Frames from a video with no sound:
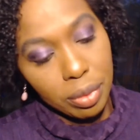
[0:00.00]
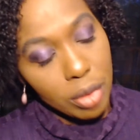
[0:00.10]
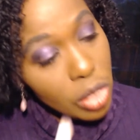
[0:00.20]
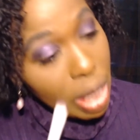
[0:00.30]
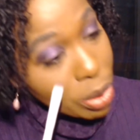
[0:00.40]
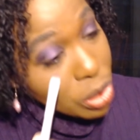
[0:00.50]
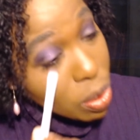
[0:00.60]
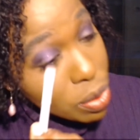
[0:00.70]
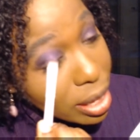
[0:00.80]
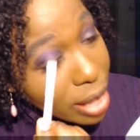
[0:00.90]
So I'm just going
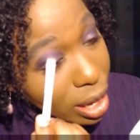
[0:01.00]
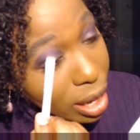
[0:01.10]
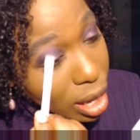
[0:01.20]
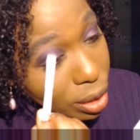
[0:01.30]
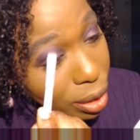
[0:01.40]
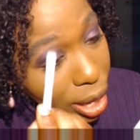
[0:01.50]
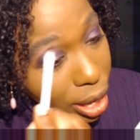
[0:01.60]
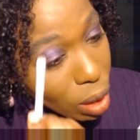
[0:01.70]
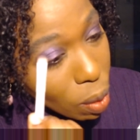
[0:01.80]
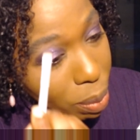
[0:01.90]
to take that color
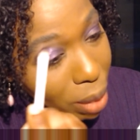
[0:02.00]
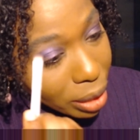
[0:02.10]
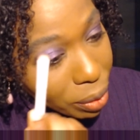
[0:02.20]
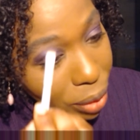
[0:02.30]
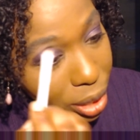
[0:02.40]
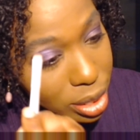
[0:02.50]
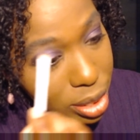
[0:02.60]
and go in my crease.